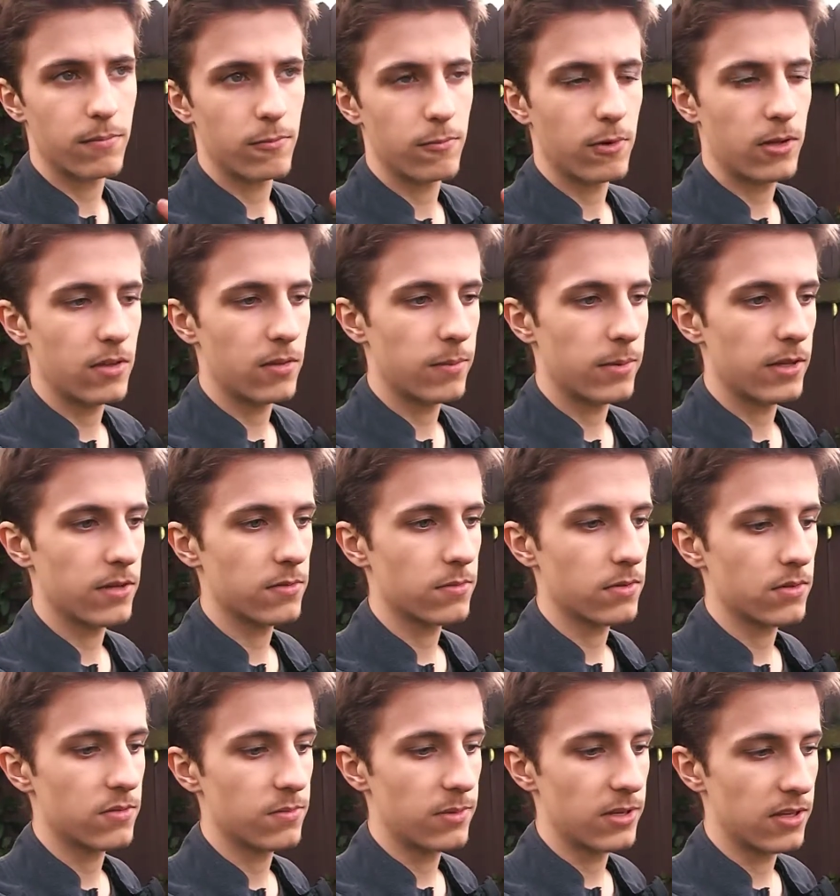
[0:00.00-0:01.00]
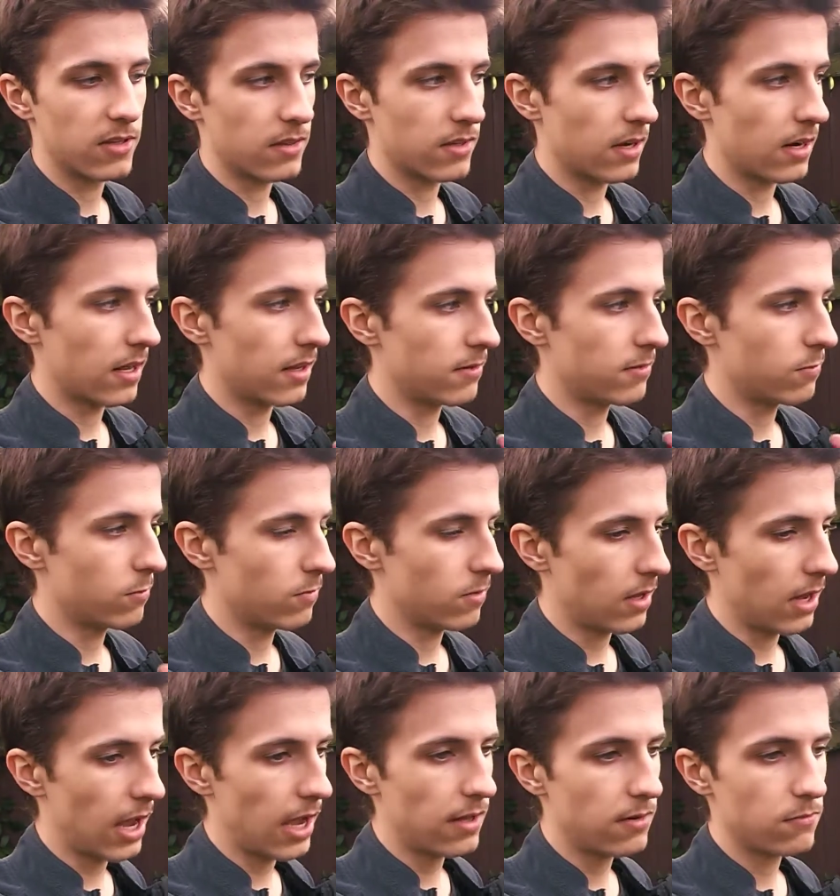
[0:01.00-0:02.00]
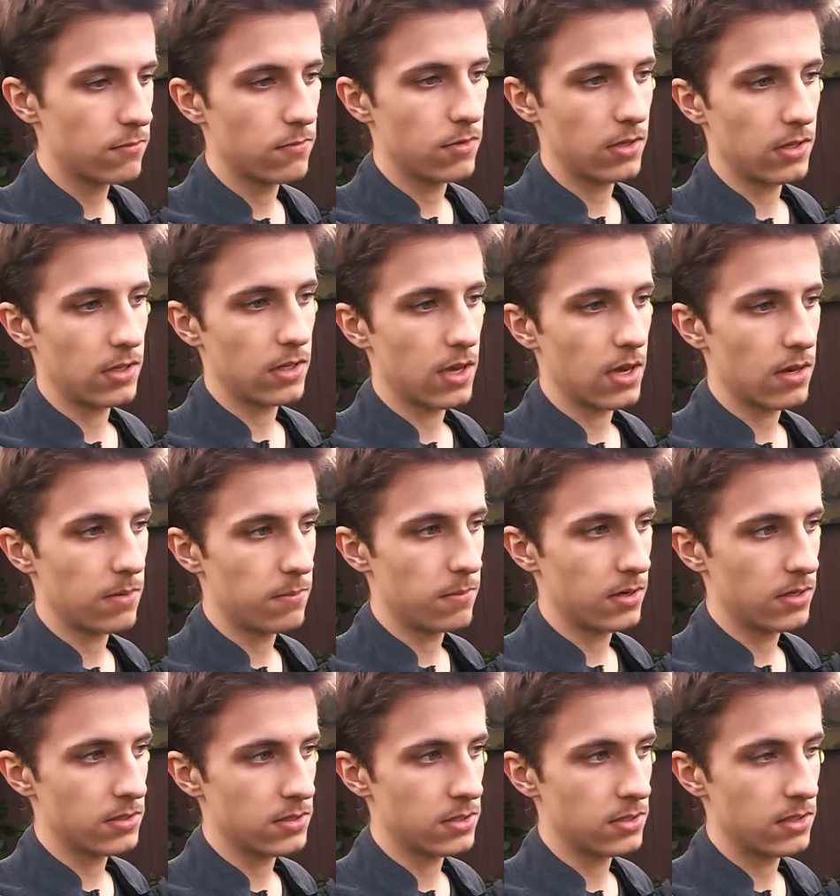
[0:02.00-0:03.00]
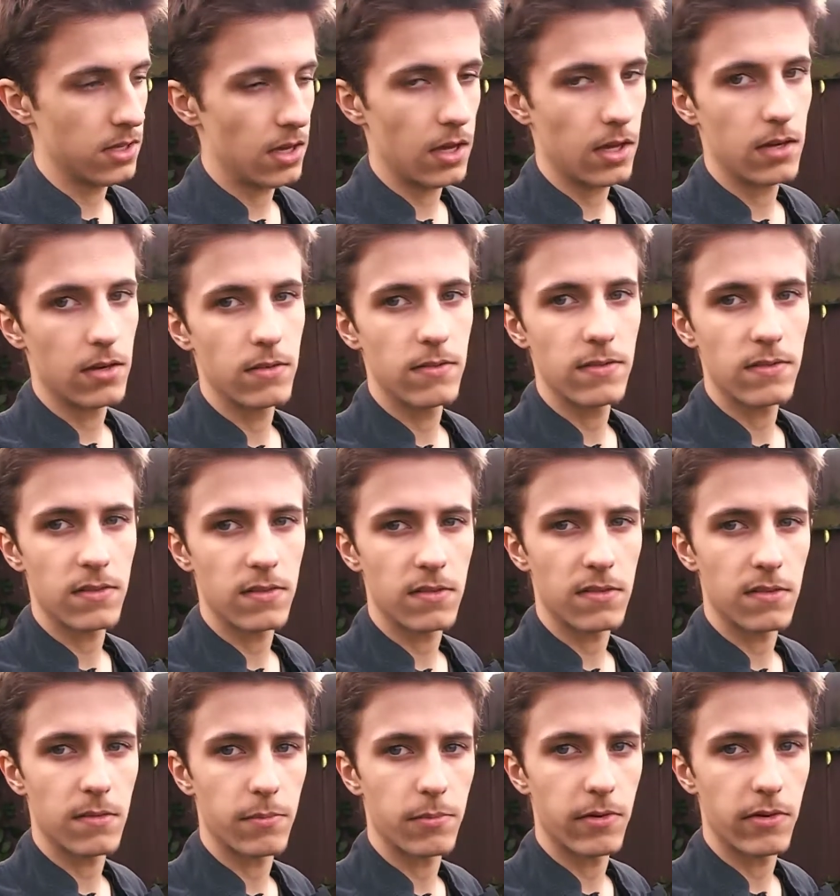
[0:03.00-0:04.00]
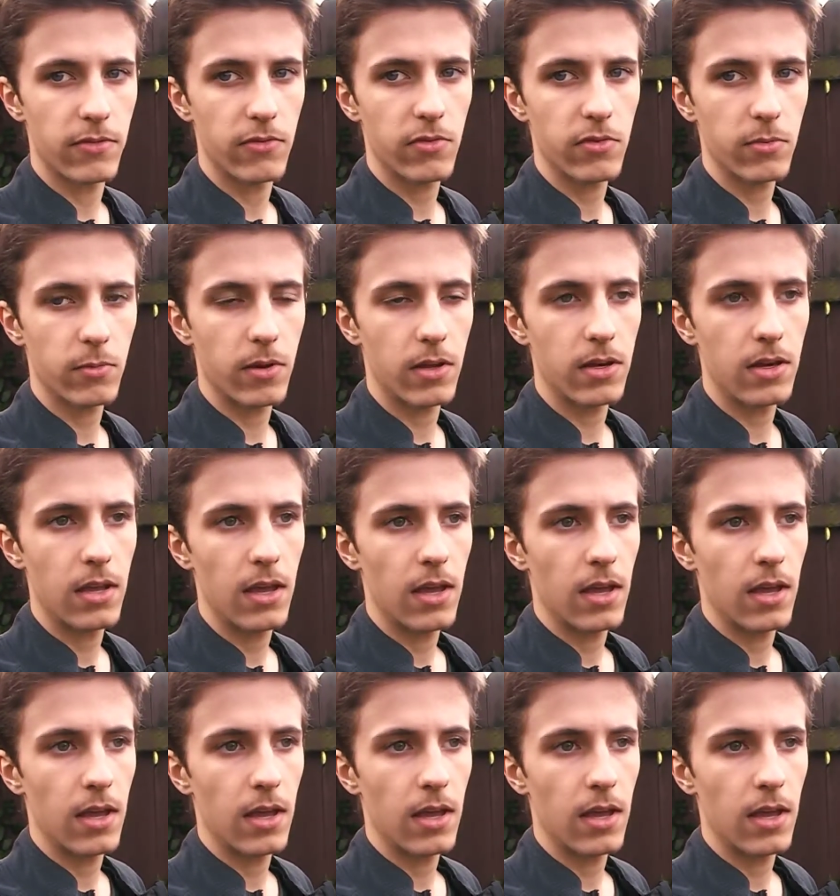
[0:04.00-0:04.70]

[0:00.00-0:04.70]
one of the biggest ones being that I hadn't really gotten much done since the previous one,